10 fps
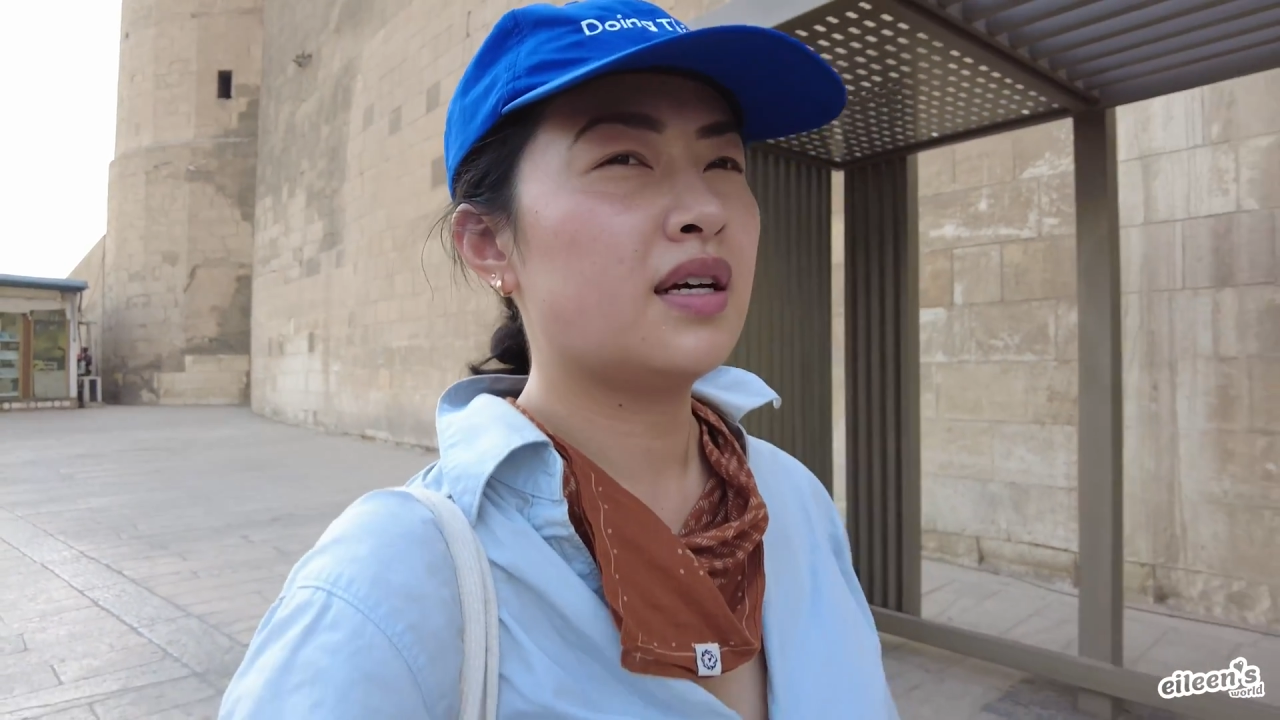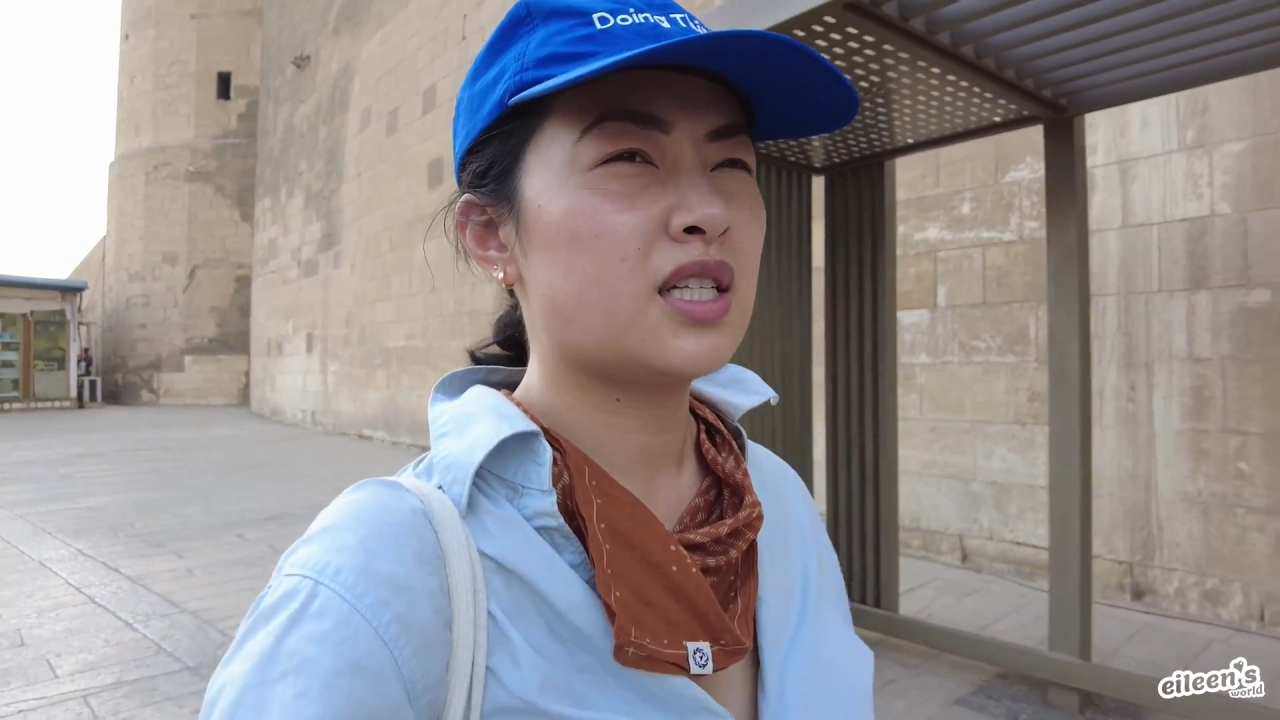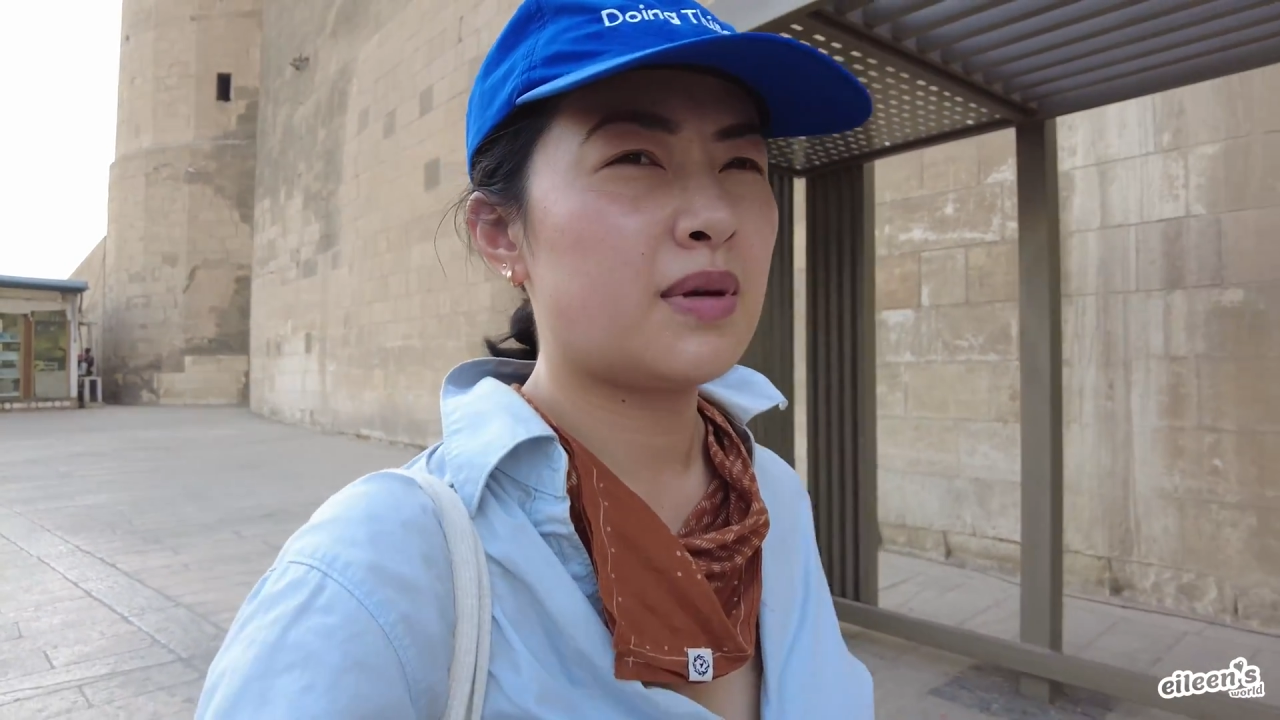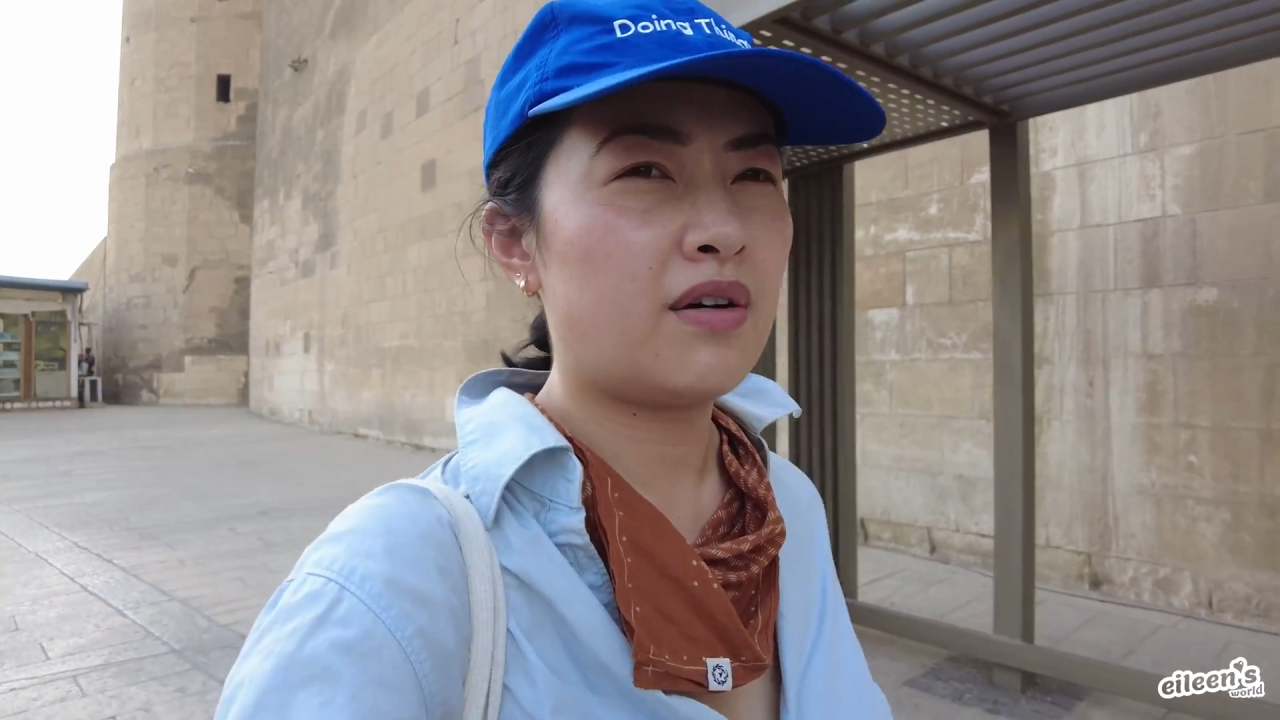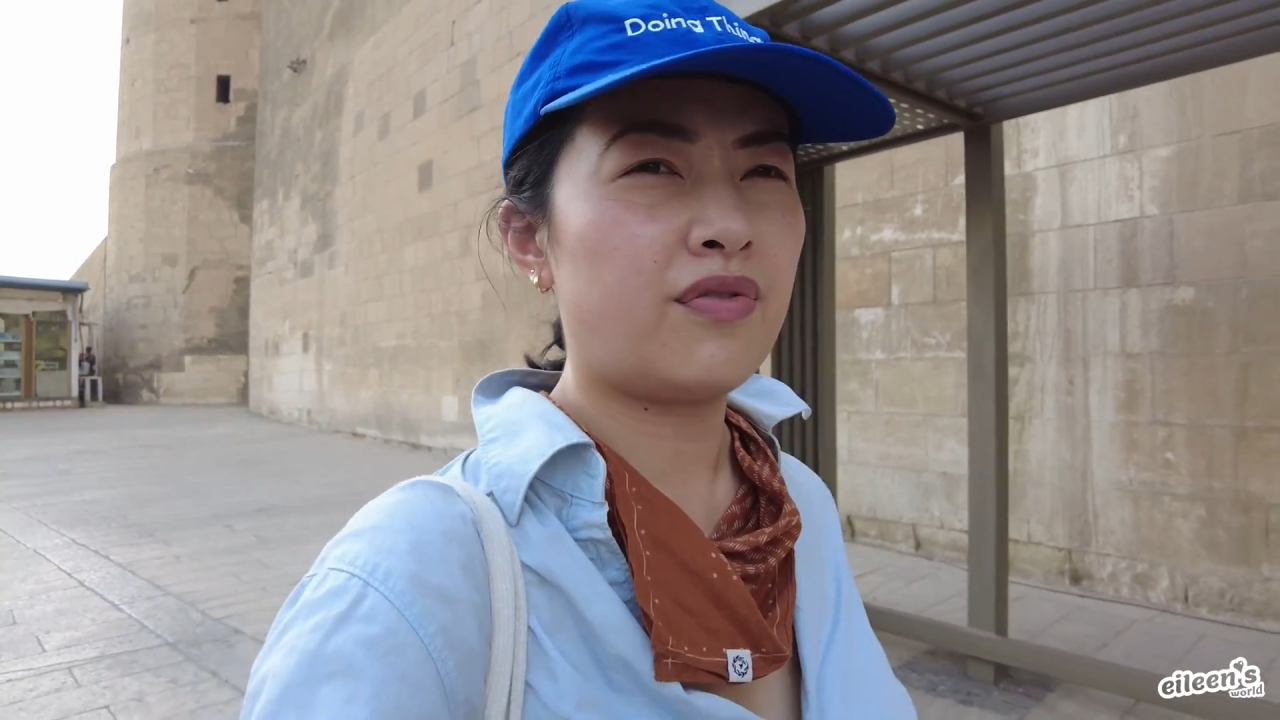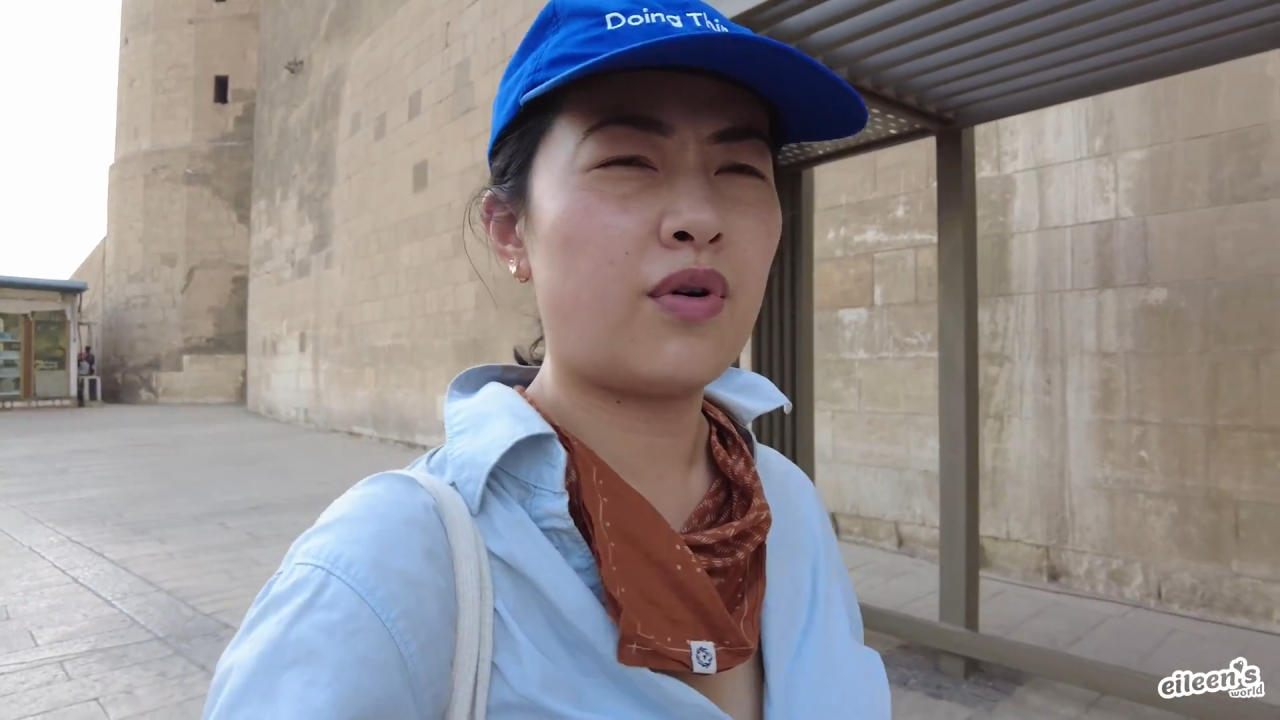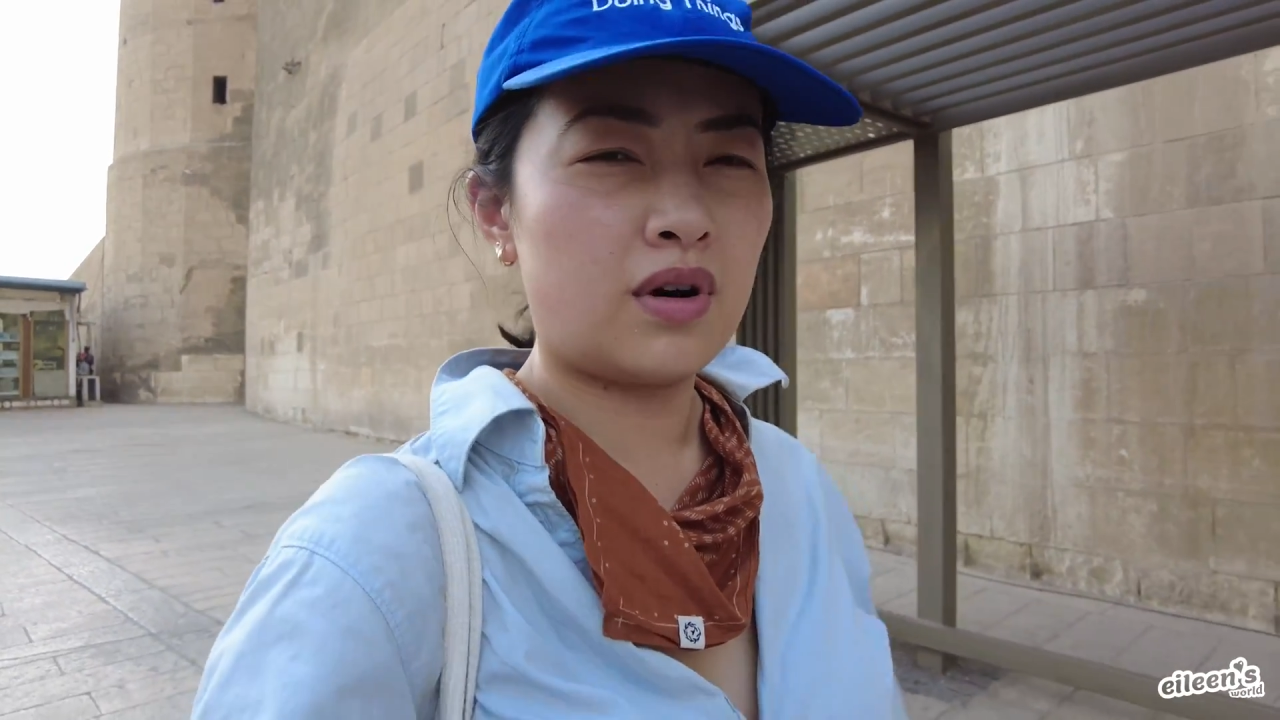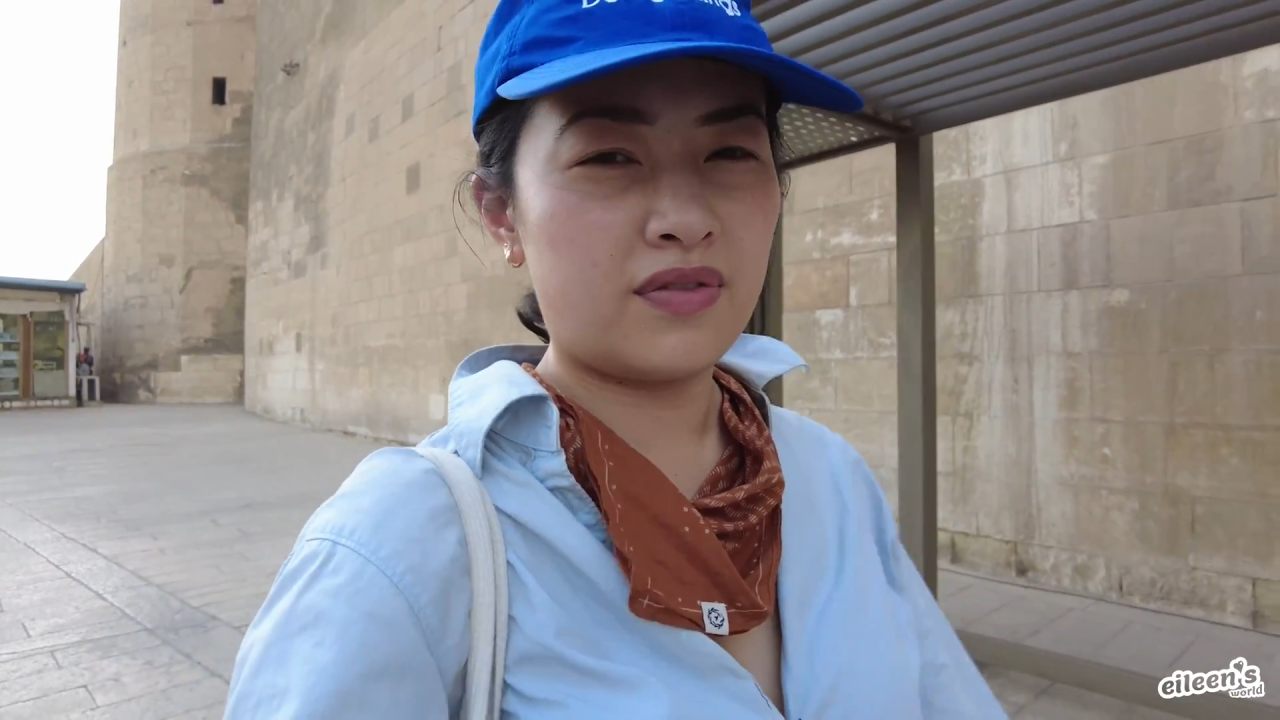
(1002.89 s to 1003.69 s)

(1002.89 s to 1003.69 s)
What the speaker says: It's about 4 or